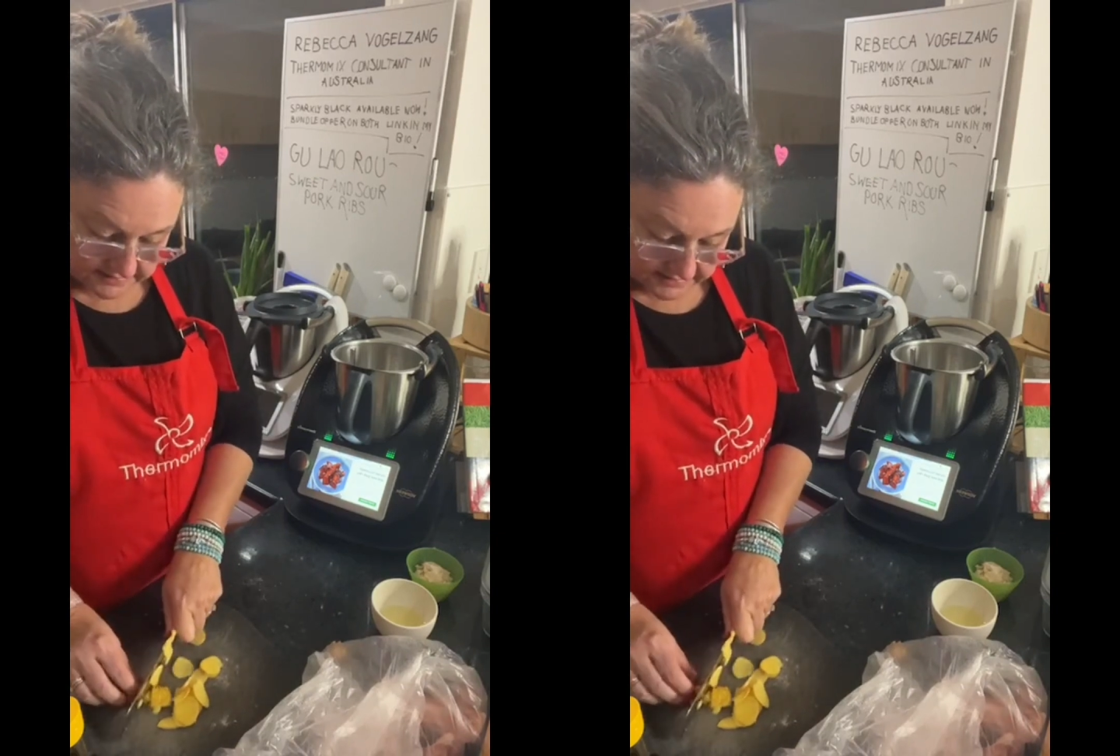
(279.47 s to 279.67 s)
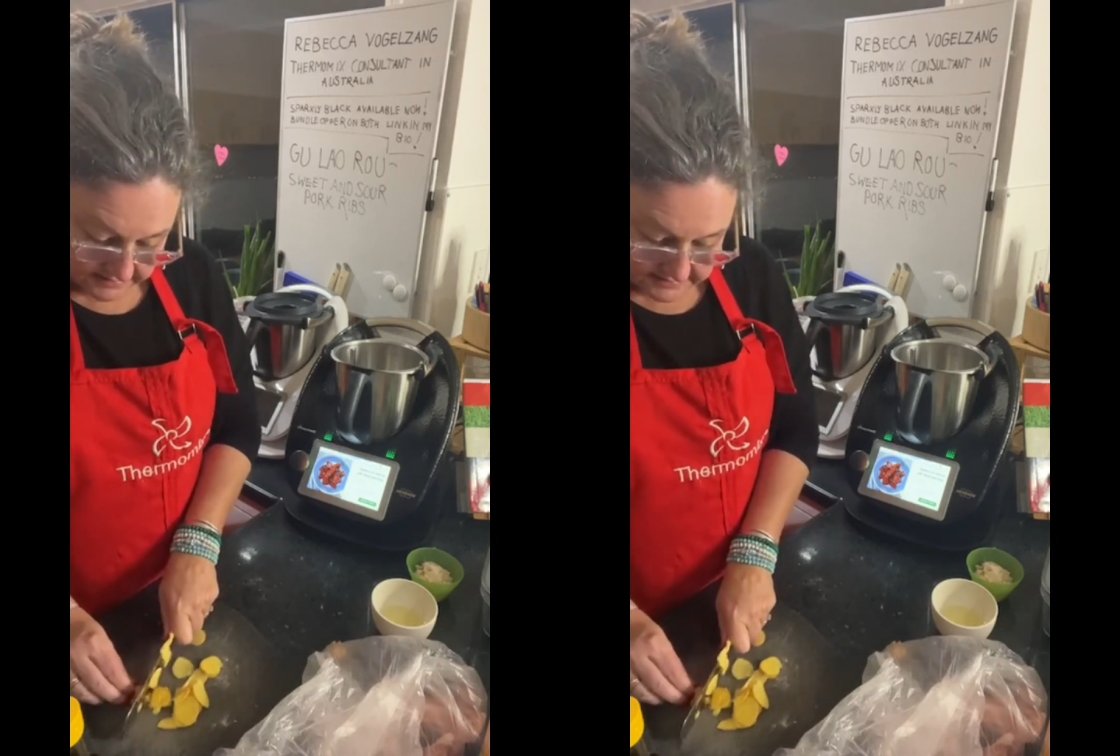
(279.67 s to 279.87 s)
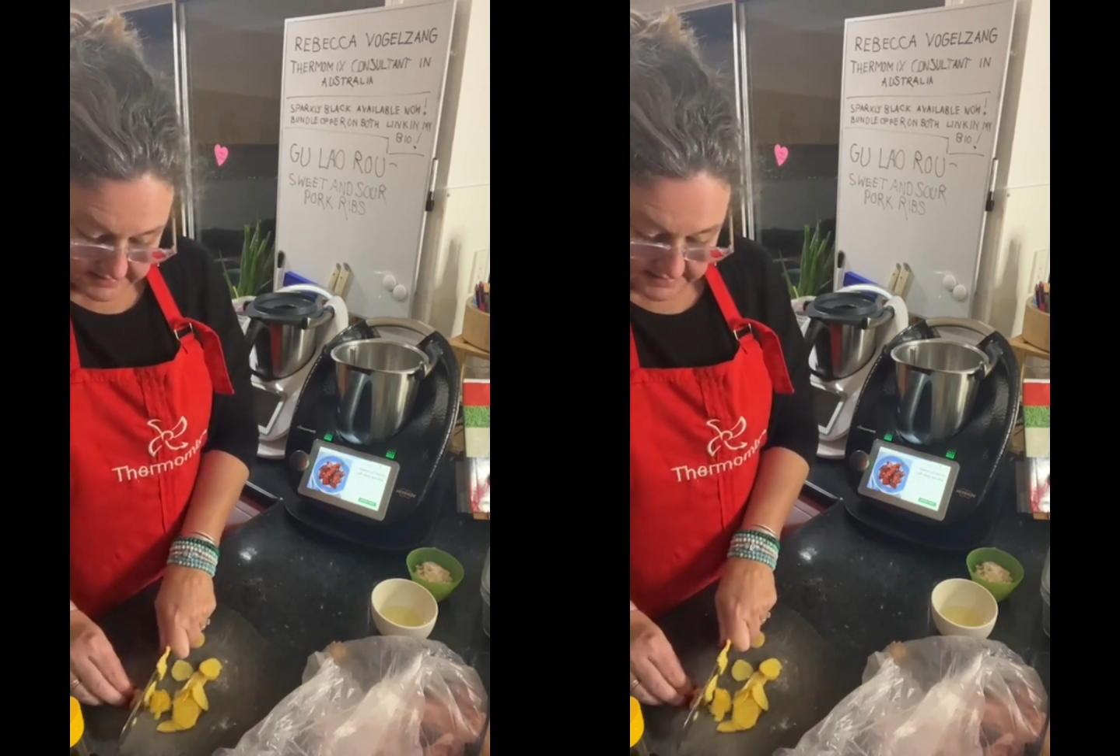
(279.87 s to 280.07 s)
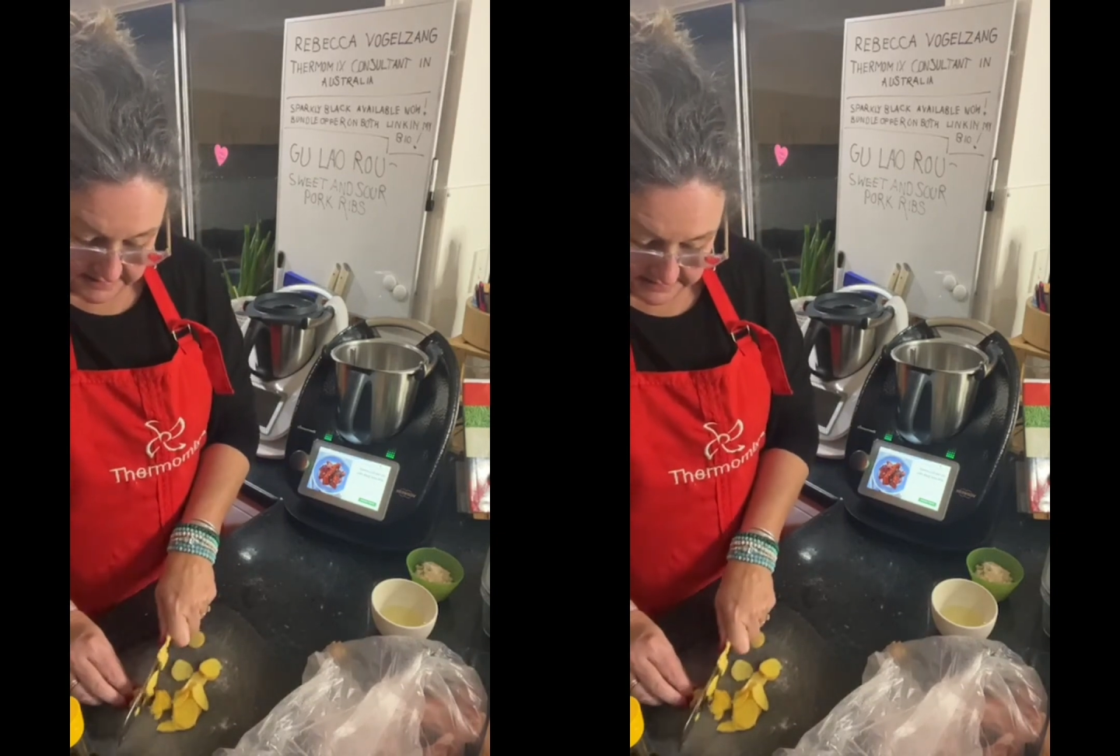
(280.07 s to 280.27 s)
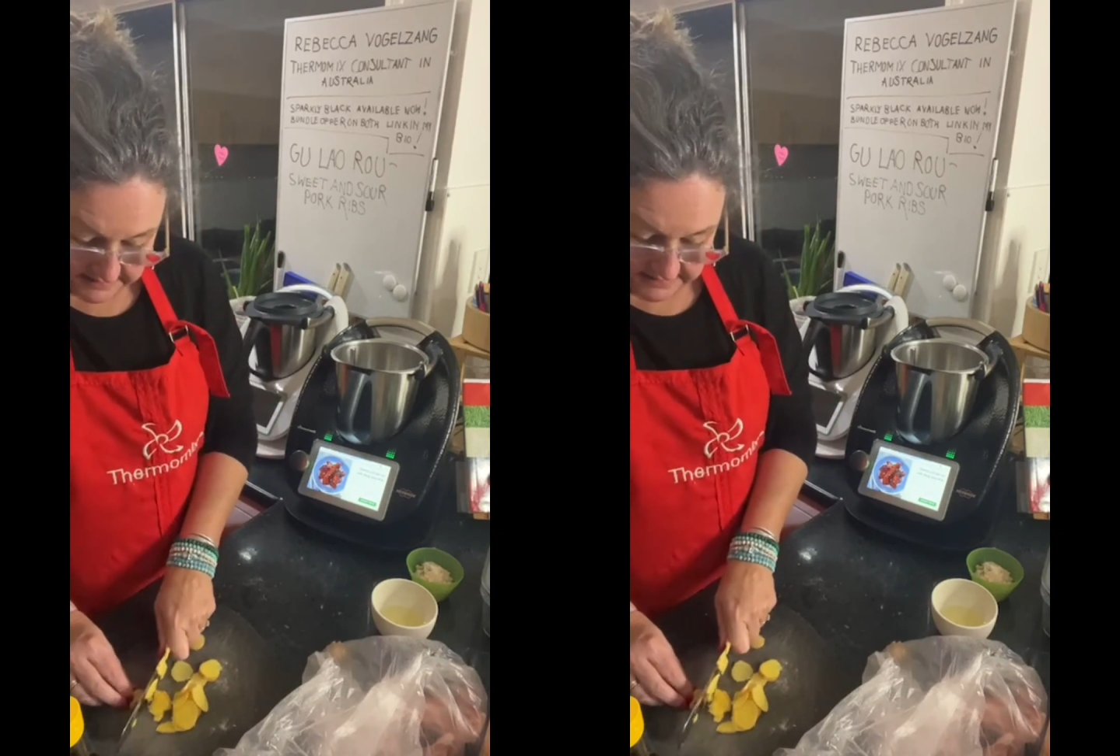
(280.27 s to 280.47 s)
and
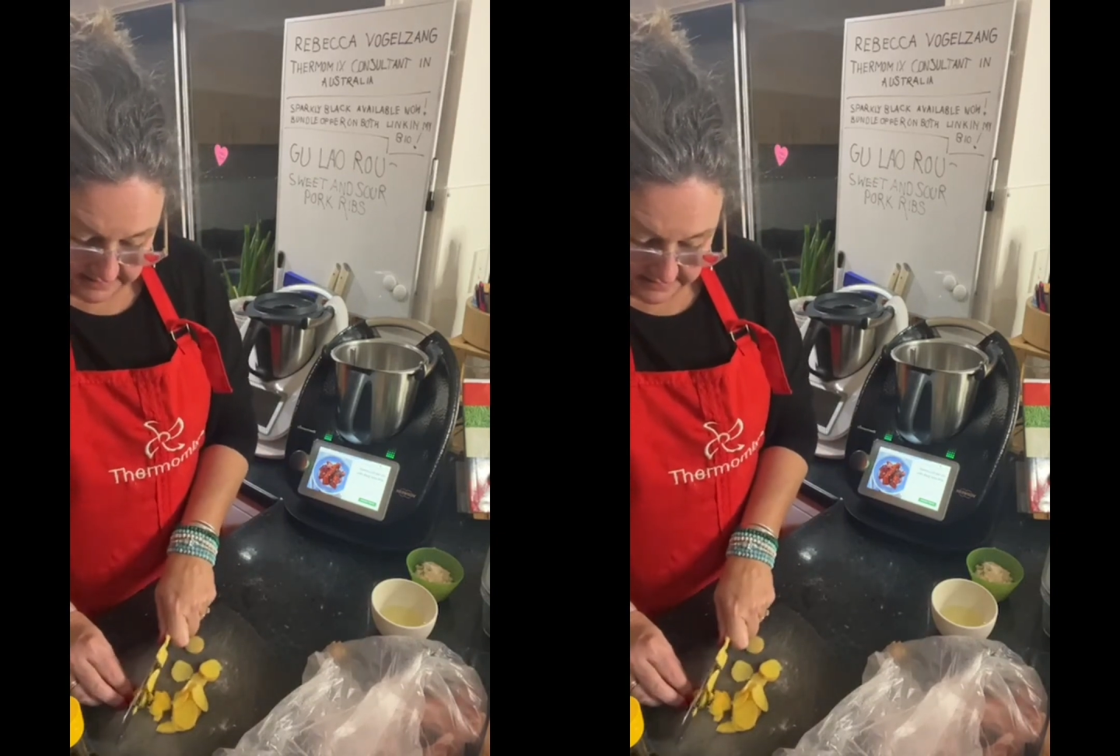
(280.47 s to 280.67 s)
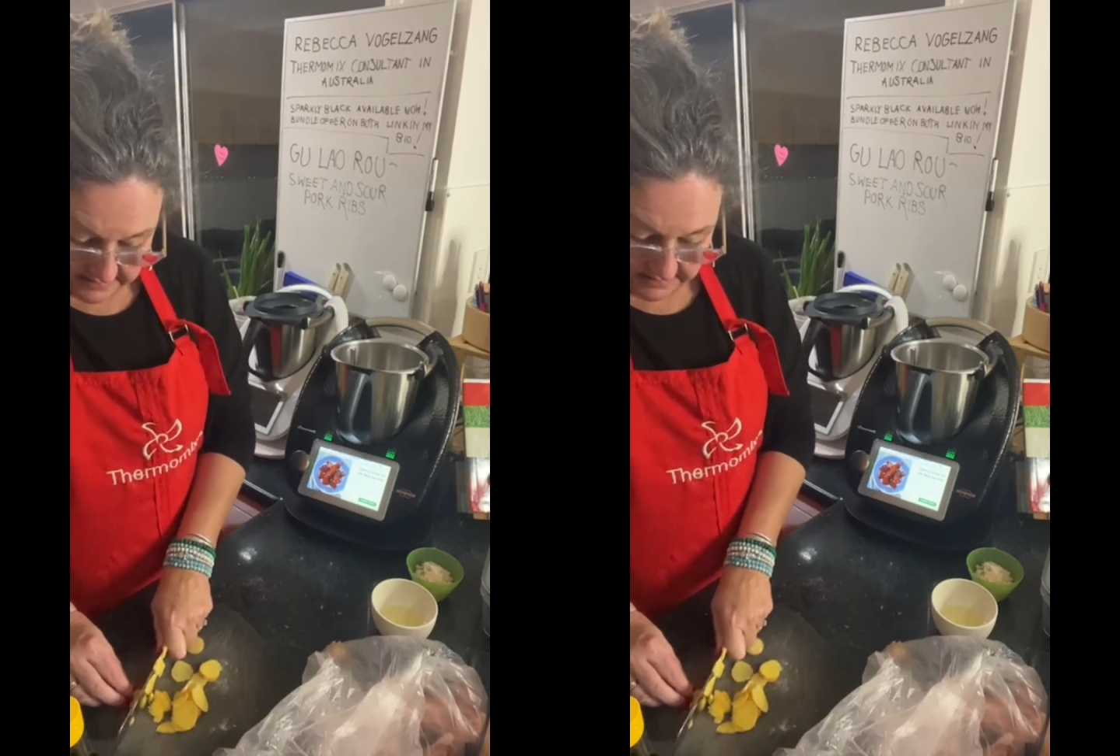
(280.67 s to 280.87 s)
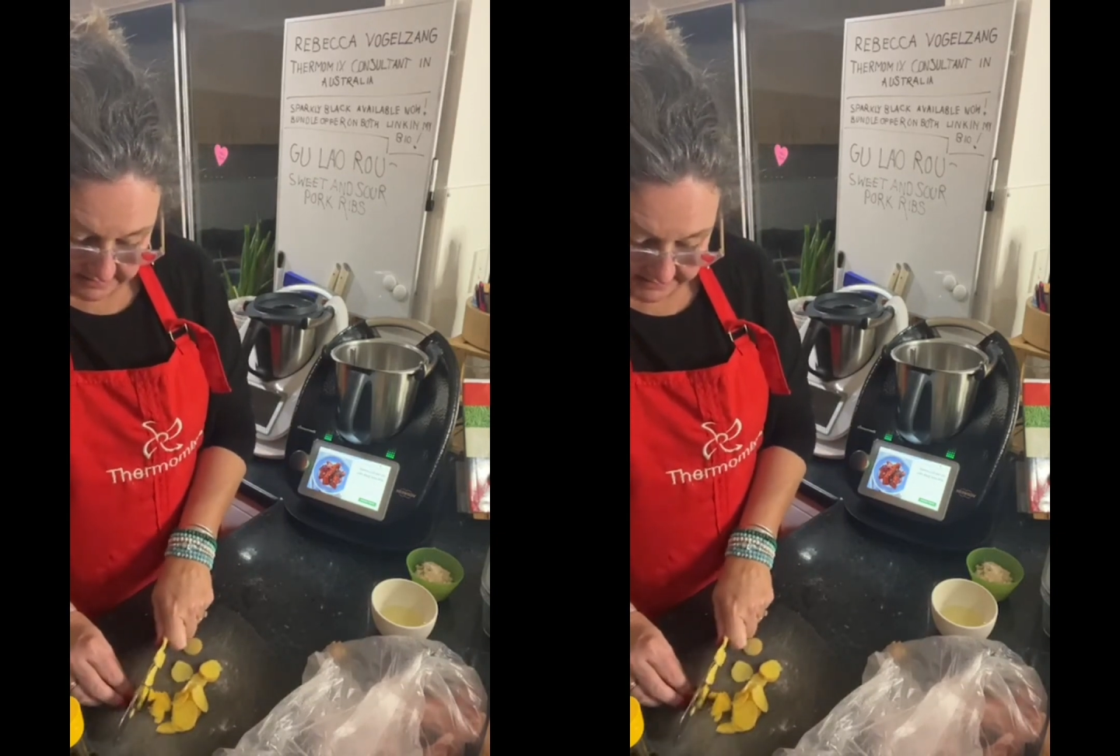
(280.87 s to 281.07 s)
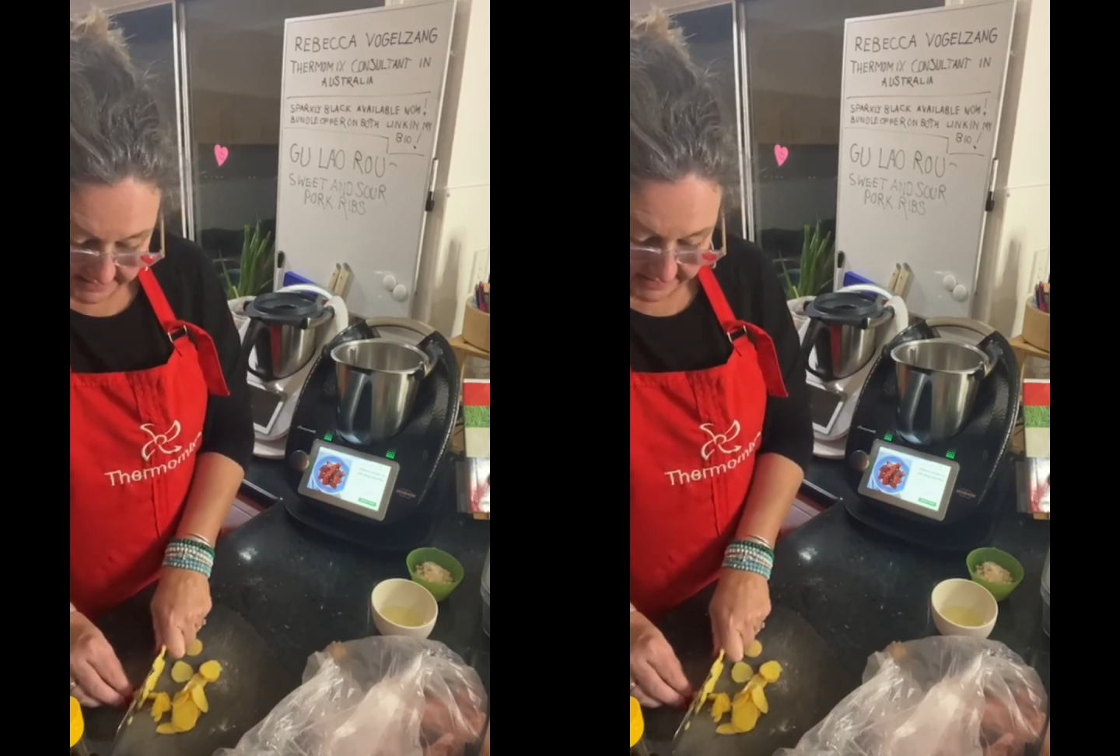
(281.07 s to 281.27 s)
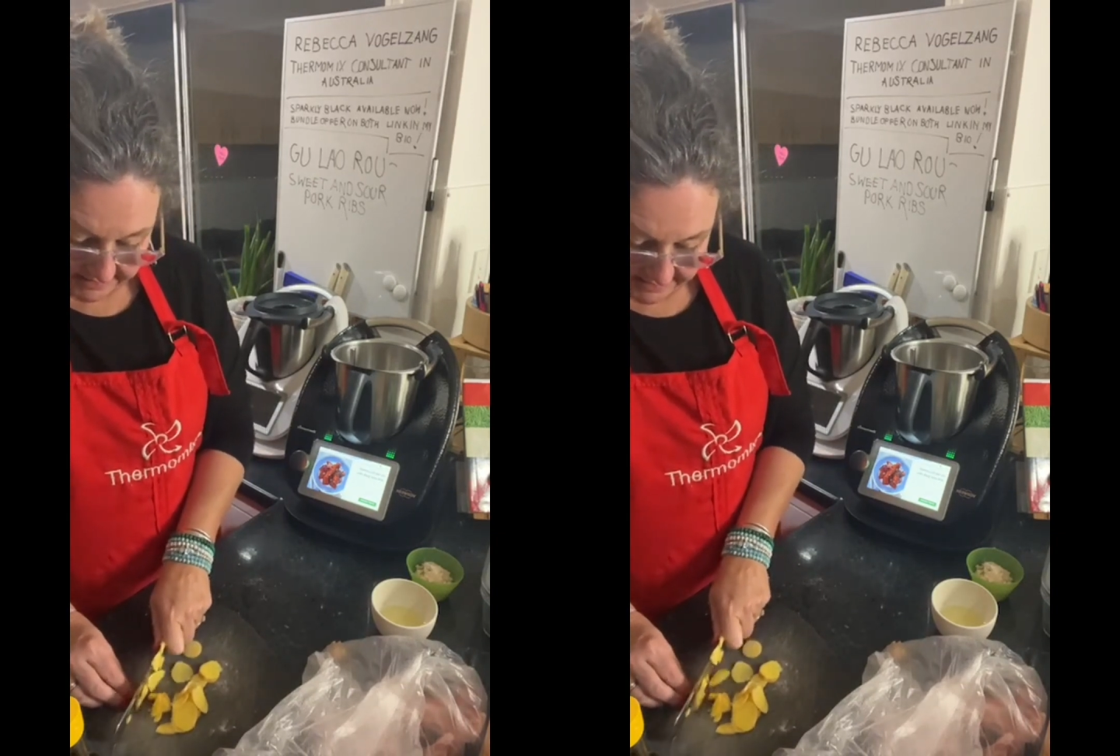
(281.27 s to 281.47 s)
I
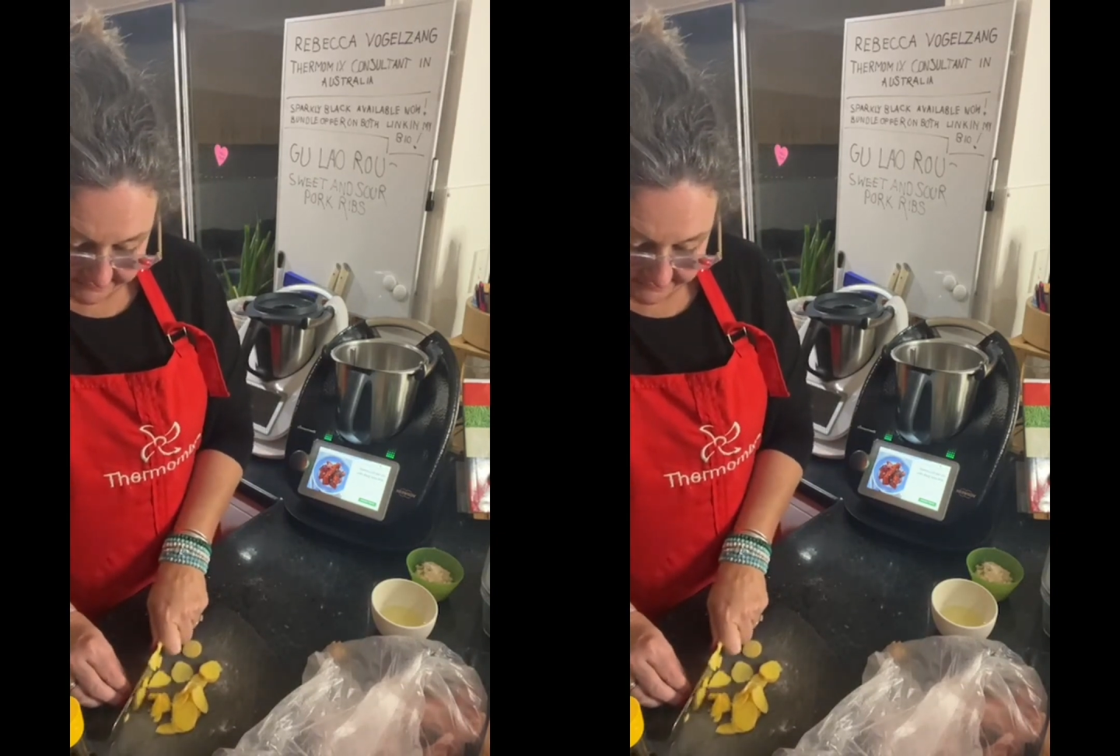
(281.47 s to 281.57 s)
get it.